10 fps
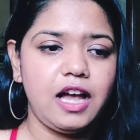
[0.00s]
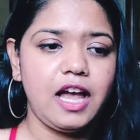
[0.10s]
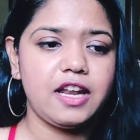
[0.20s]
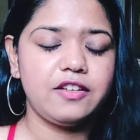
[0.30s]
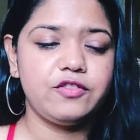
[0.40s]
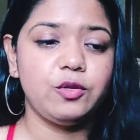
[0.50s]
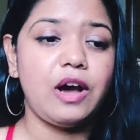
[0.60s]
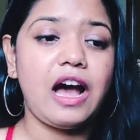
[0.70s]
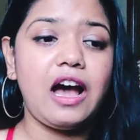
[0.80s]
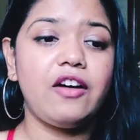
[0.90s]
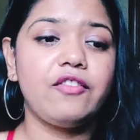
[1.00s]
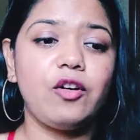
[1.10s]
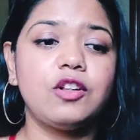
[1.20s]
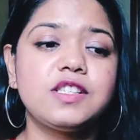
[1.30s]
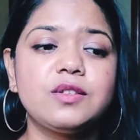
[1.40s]
And if you have,
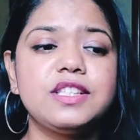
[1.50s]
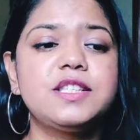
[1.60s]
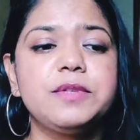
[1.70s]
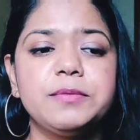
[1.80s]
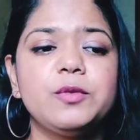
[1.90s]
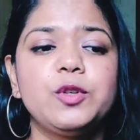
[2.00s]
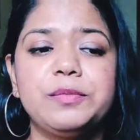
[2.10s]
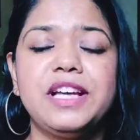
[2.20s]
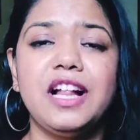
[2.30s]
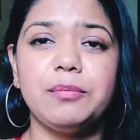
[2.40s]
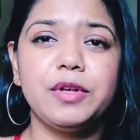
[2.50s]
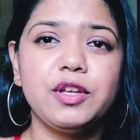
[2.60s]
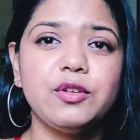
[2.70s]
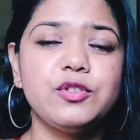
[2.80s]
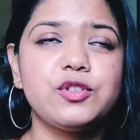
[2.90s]
also these people would be
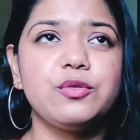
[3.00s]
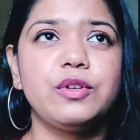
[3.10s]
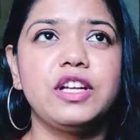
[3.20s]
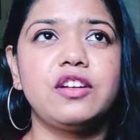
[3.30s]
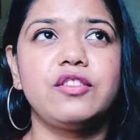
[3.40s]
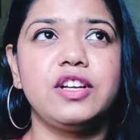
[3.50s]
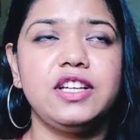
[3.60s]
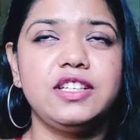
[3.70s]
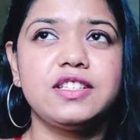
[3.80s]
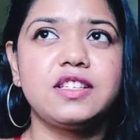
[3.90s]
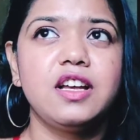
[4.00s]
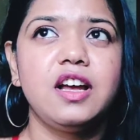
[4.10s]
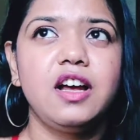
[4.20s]
helping you to increase,